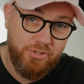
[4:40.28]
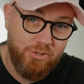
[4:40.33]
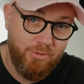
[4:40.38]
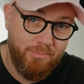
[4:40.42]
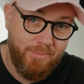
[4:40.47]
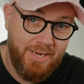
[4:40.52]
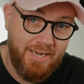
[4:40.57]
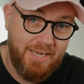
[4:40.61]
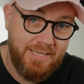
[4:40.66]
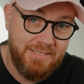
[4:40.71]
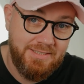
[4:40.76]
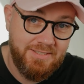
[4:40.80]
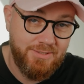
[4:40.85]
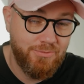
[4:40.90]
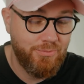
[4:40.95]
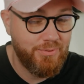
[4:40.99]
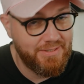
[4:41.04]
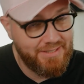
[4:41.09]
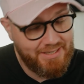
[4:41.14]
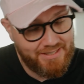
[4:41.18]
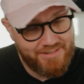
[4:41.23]

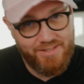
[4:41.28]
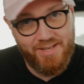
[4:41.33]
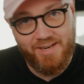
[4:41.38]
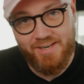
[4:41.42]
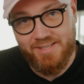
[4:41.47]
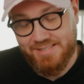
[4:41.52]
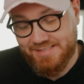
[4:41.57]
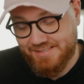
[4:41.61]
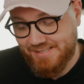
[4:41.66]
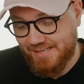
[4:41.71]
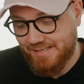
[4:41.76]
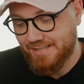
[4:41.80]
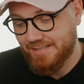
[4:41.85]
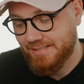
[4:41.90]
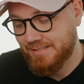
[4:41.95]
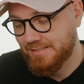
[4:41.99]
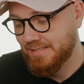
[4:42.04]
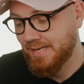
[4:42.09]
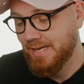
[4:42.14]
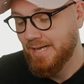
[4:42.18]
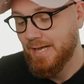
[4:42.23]
commands, we'll get there in a
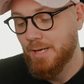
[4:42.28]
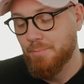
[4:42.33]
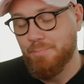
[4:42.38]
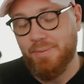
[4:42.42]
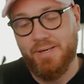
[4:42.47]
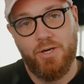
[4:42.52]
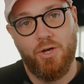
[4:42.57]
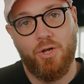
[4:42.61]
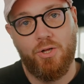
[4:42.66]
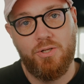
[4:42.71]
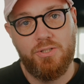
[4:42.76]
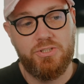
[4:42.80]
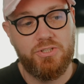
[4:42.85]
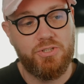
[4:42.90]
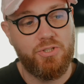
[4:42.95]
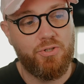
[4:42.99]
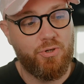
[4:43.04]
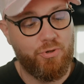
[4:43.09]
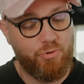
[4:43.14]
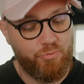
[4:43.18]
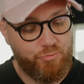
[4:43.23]
second, but
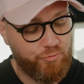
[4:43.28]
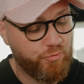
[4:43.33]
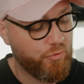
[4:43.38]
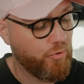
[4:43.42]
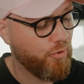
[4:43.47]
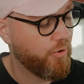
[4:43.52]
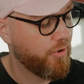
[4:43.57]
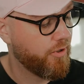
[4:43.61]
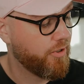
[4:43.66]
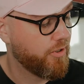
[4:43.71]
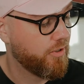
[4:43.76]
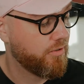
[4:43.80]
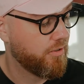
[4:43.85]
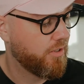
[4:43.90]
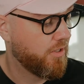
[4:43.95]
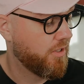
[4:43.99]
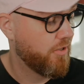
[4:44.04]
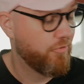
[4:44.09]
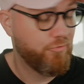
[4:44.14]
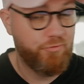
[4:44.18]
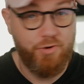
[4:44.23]
also for
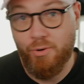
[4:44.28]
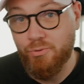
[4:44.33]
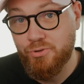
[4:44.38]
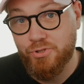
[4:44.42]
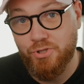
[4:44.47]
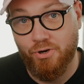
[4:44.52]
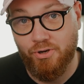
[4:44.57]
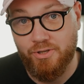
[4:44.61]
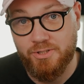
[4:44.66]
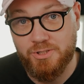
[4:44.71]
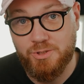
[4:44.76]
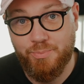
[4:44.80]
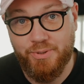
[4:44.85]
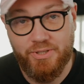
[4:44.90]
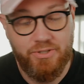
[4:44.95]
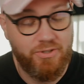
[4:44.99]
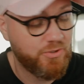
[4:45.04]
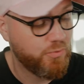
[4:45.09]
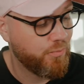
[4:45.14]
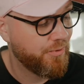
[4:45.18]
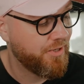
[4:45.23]
phone calls,
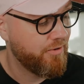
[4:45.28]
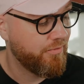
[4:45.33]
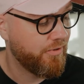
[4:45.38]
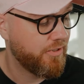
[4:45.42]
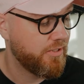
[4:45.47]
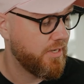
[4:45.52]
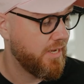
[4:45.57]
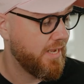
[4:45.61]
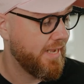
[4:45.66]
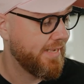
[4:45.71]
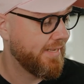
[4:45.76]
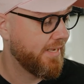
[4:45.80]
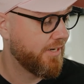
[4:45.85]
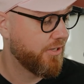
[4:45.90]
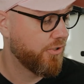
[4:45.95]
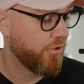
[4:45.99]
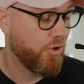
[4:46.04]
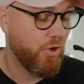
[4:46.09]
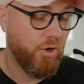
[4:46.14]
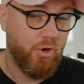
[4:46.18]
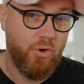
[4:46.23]
because whenever I get
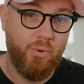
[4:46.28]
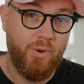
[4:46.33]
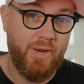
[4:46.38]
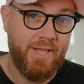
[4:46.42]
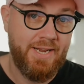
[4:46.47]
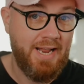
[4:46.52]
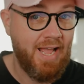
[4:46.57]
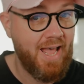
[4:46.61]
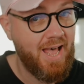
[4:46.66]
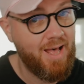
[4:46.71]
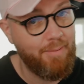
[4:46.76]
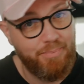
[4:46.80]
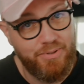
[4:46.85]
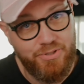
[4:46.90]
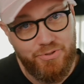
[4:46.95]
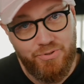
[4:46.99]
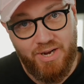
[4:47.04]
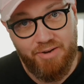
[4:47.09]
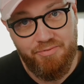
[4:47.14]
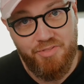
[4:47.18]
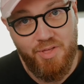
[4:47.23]
a call and I happen
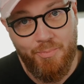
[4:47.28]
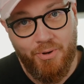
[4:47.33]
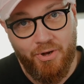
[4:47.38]
to have them